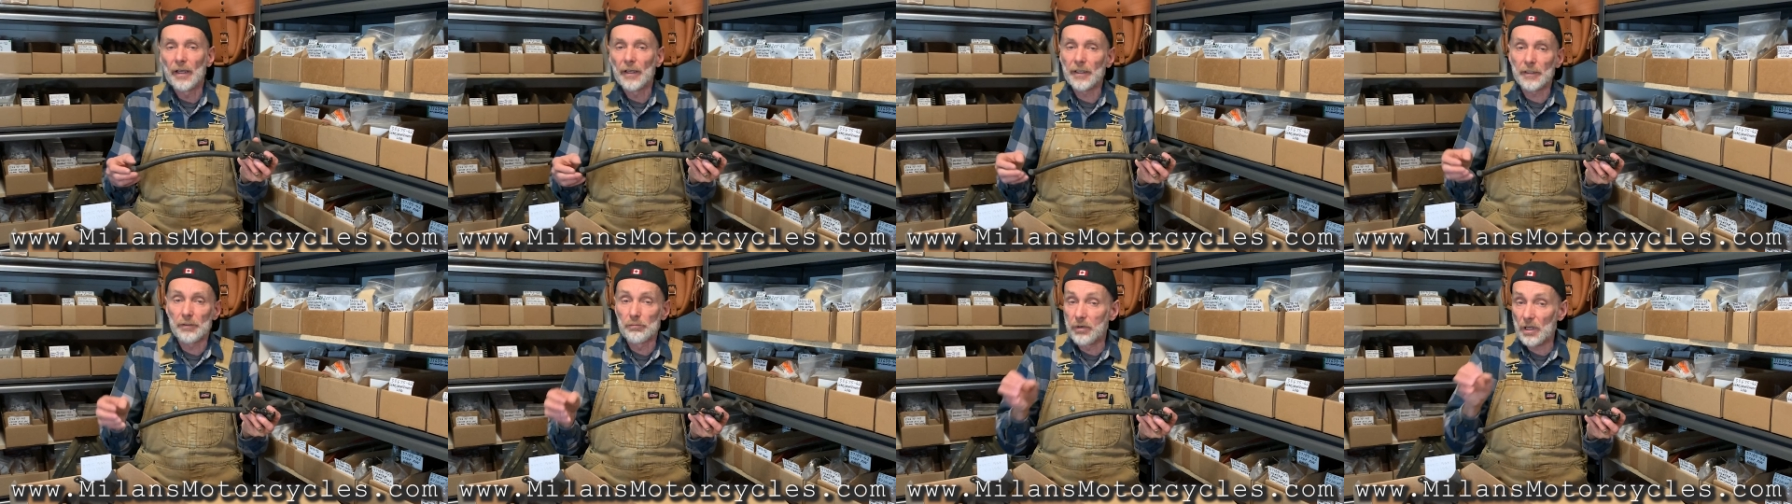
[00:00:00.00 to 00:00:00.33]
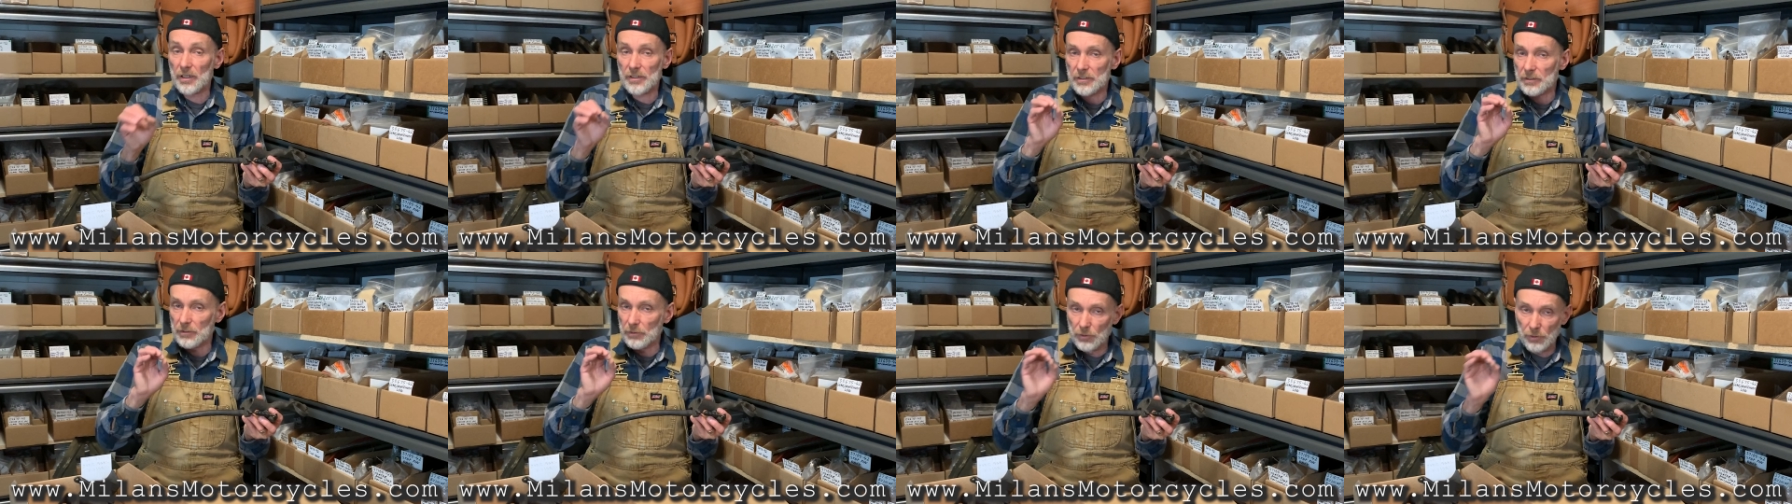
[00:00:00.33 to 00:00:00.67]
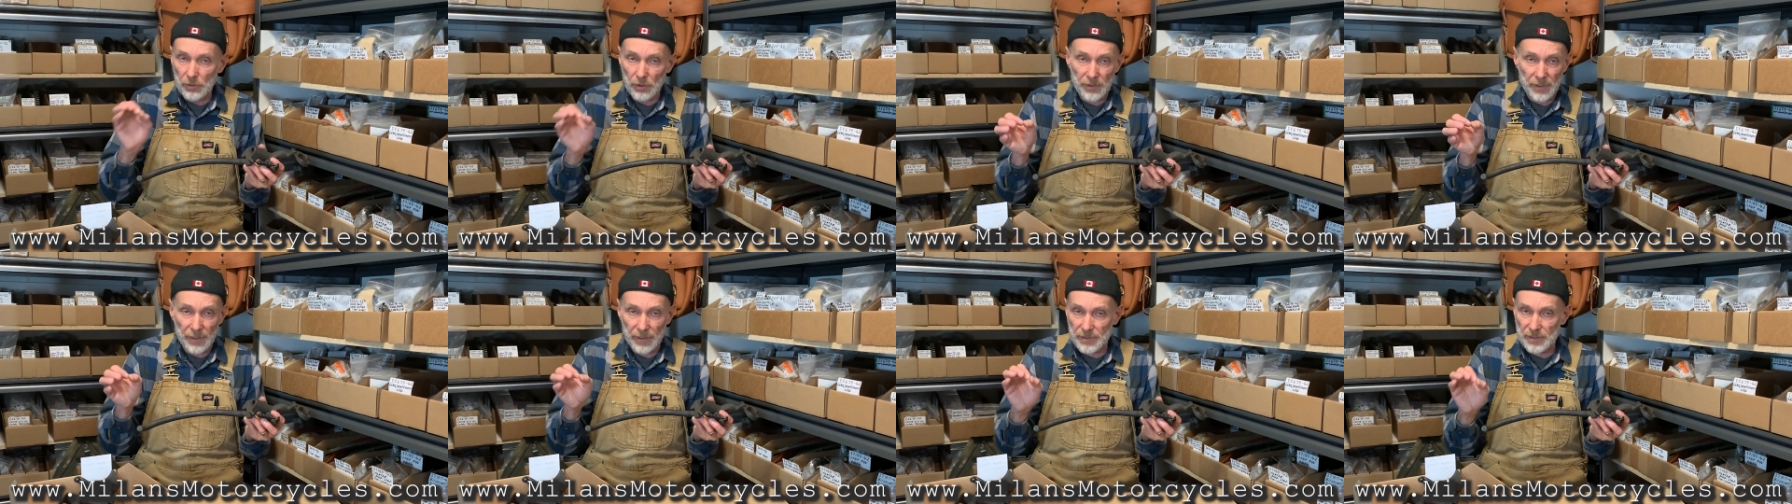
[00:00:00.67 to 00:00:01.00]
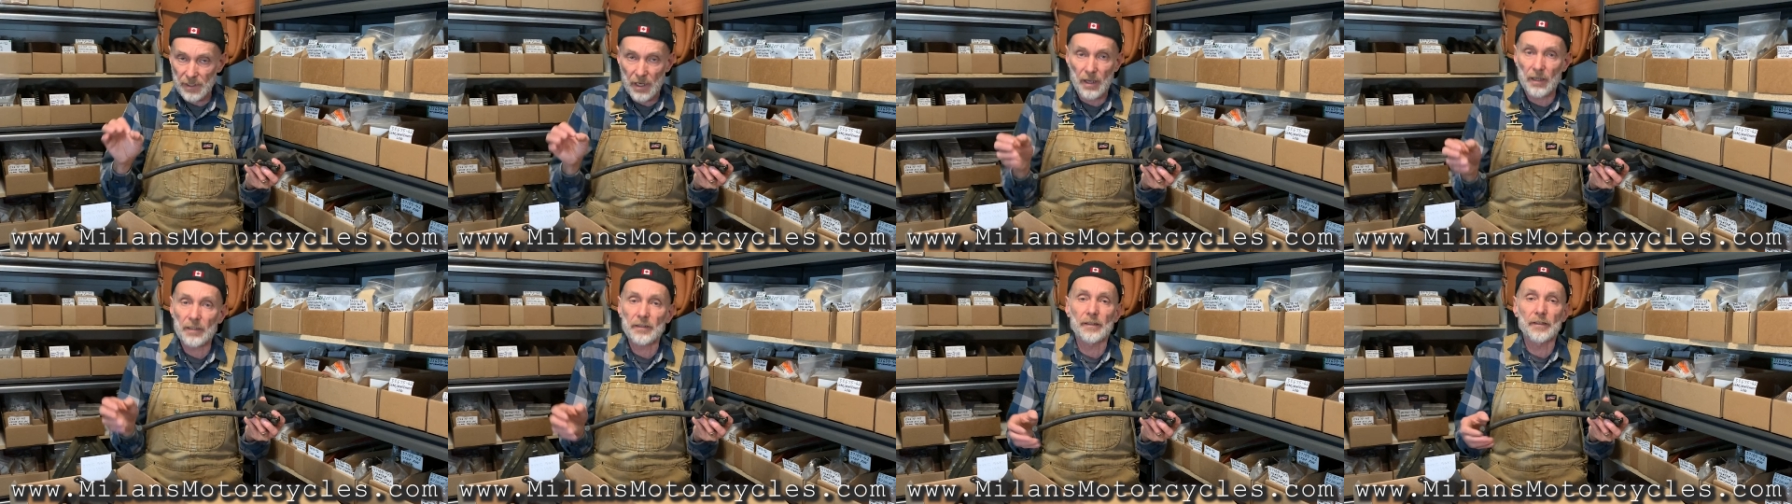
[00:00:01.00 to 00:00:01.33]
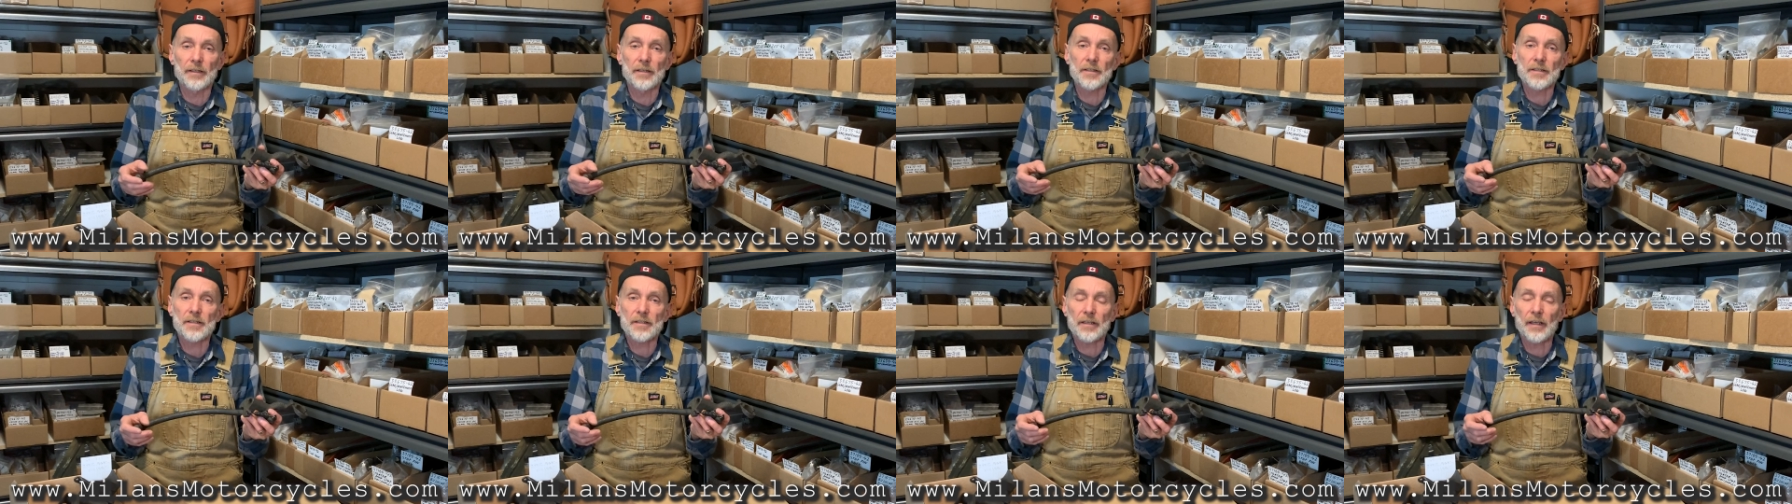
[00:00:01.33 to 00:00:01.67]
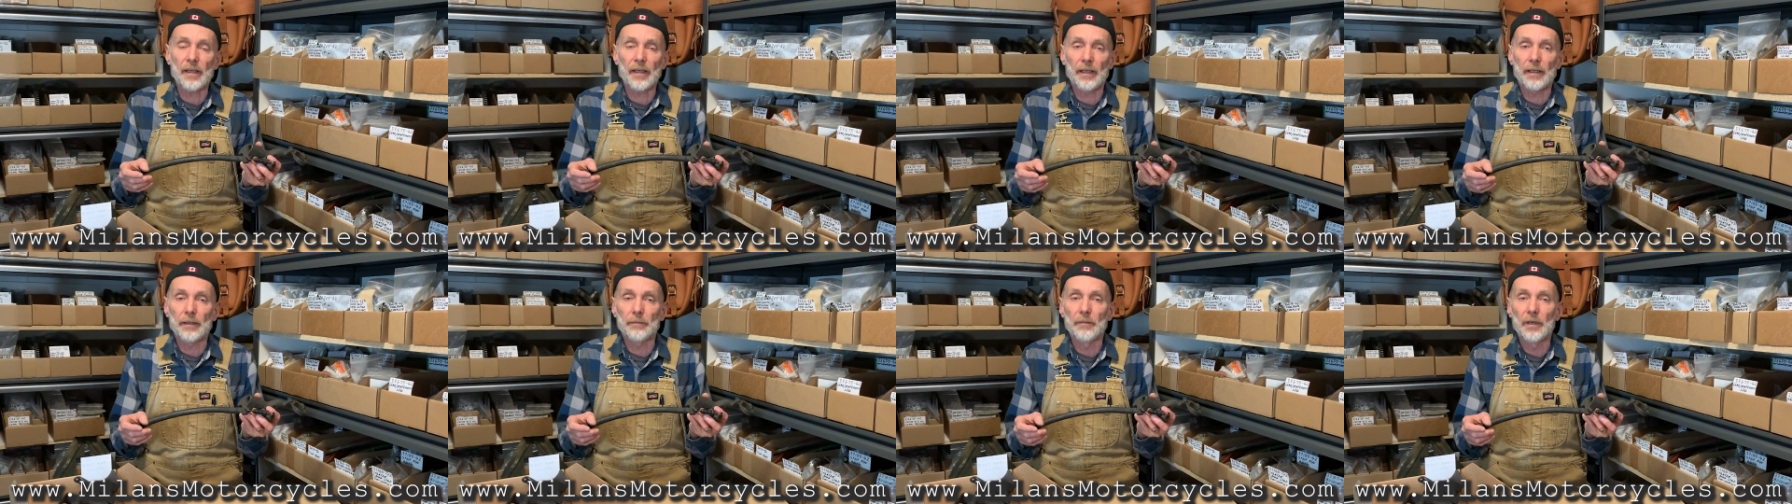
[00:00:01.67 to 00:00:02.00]
It was not exactly the
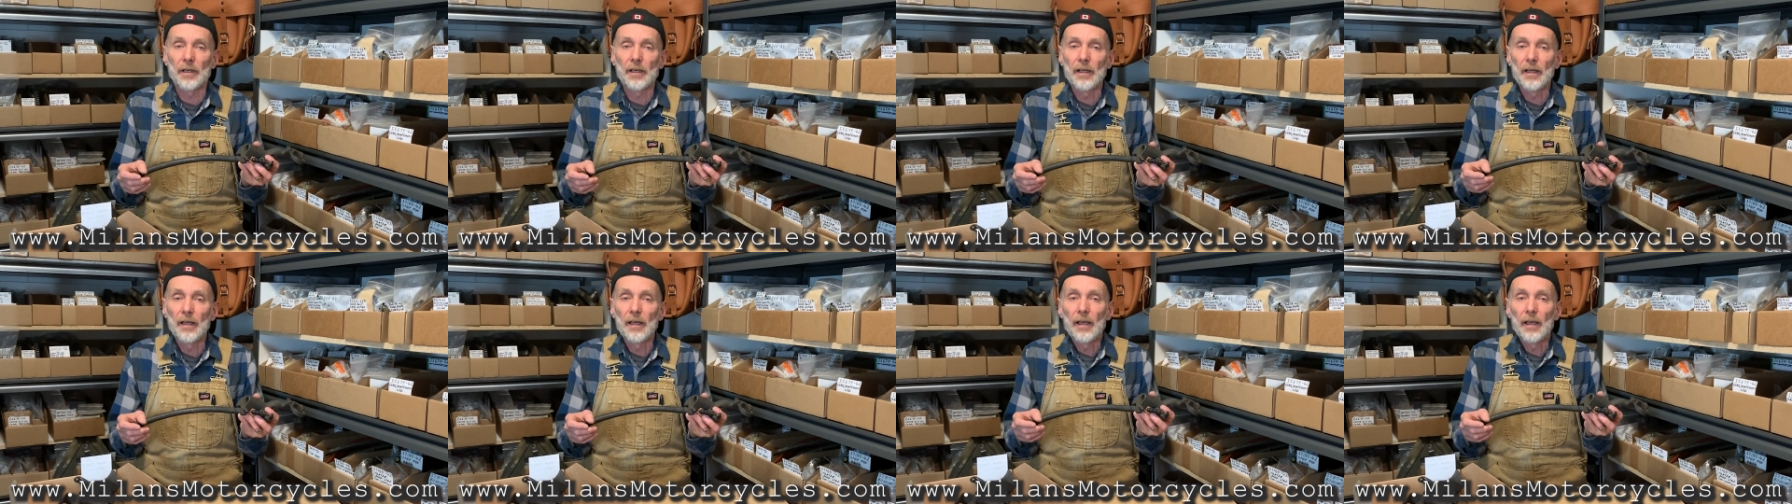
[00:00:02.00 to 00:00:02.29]
same.